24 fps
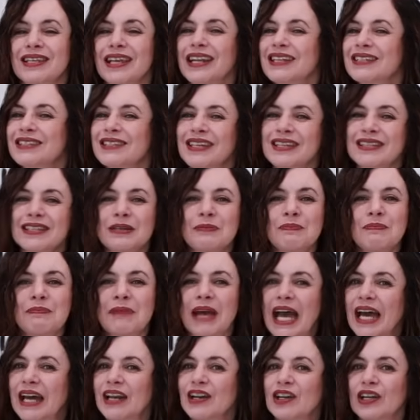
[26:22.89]
And it doesn't
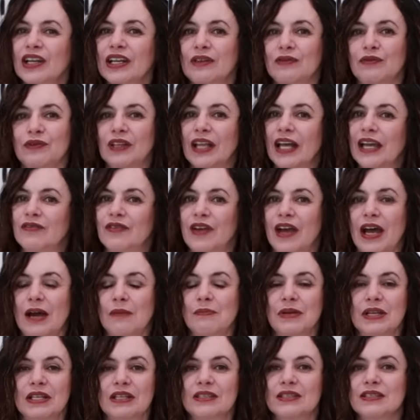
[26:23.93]
matter if life
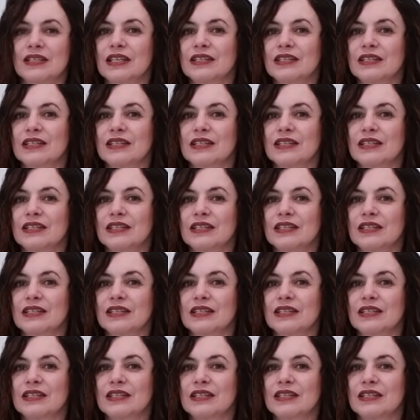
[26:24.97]
happens.